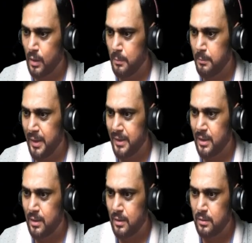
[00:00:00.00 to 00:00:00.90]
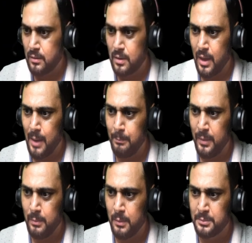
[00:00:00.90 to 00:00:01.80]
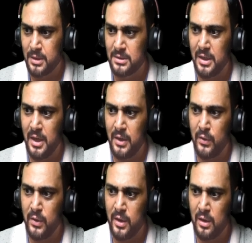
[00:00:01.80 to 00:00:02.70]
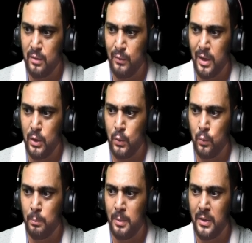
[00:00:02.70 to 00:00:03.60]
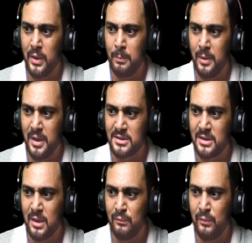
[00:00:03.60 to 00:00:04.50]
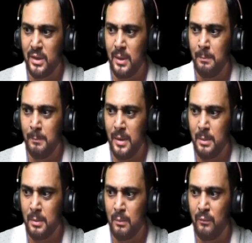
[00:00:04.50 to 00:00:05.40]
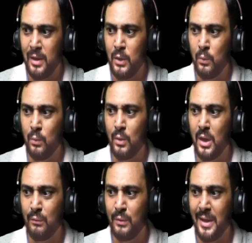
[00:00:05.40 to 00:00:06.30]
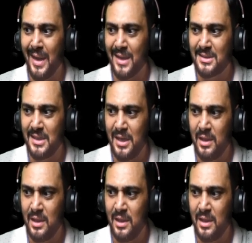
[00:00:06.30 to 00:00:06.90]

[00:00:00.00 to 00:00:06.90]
my clamp minimum says, it return value but replace them with the minimum value if they exceed